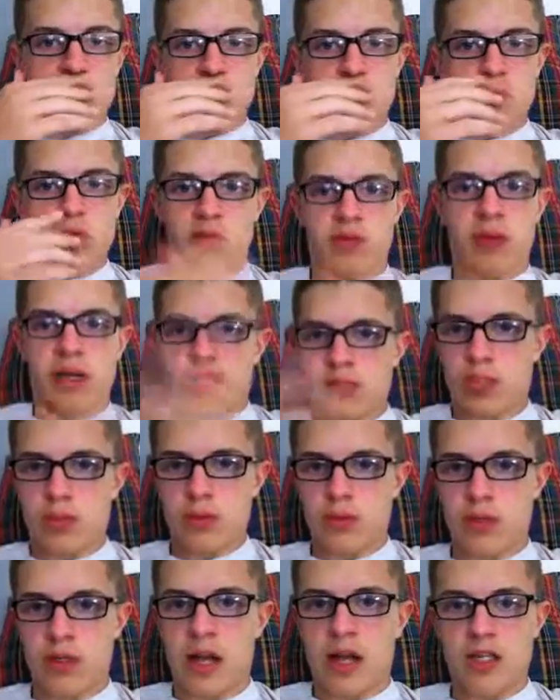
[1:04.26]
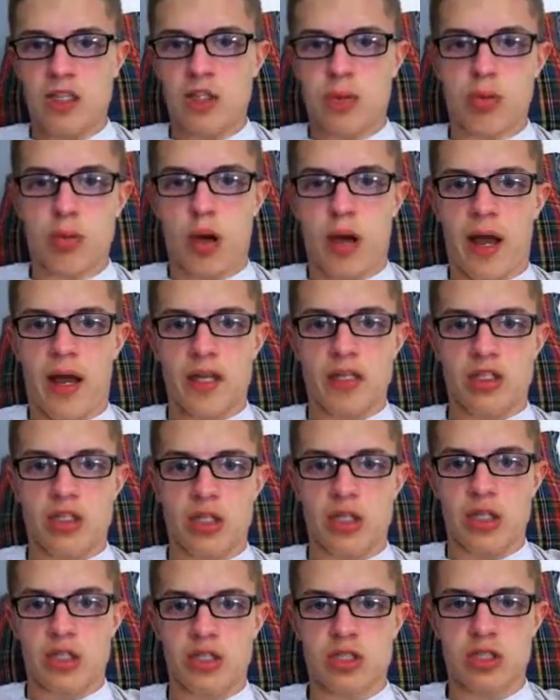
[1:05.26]
sort of like a nice surprise
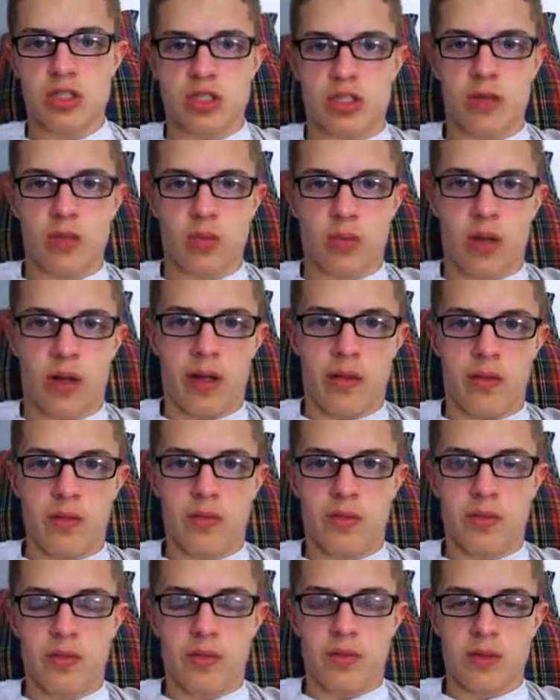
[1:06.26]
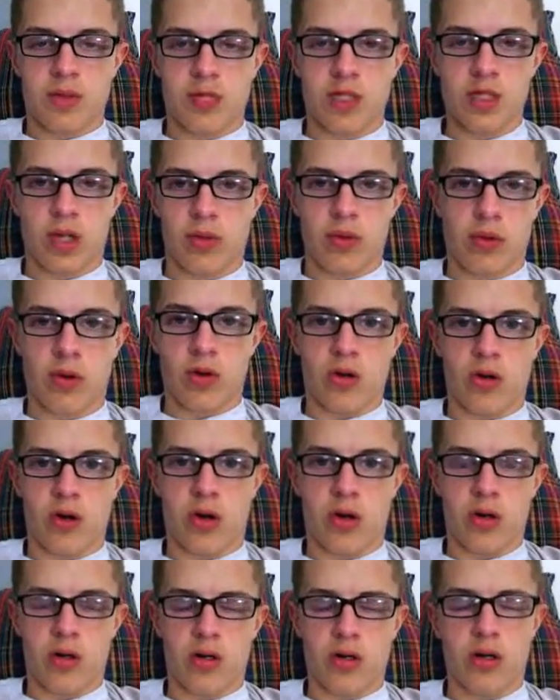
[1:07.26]
to just see what each other are,
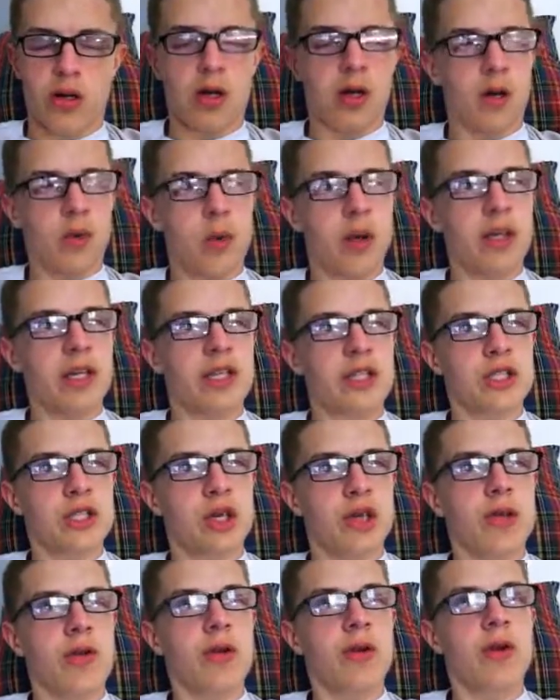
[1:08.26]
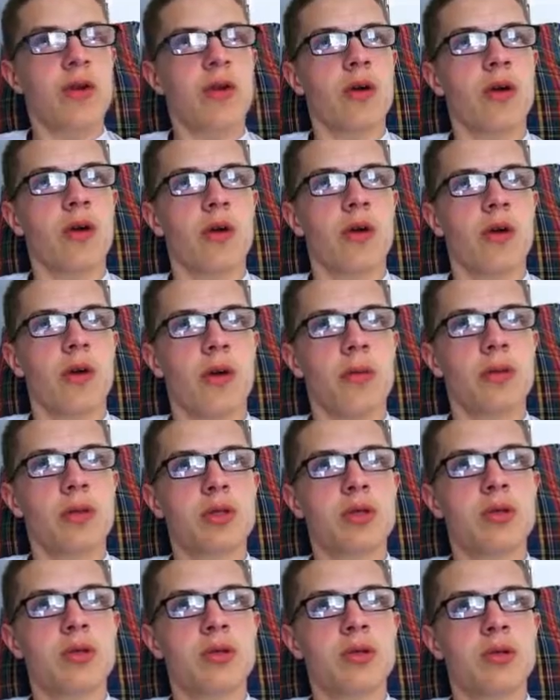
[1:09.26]
are uh, what each other are up
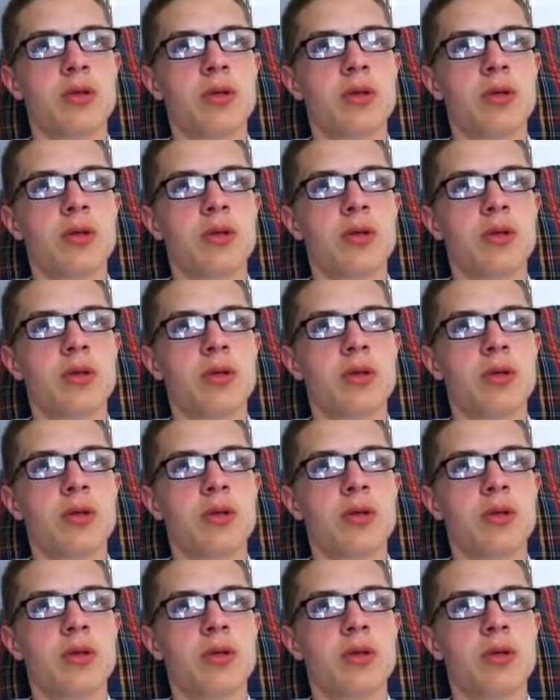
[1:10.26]
to.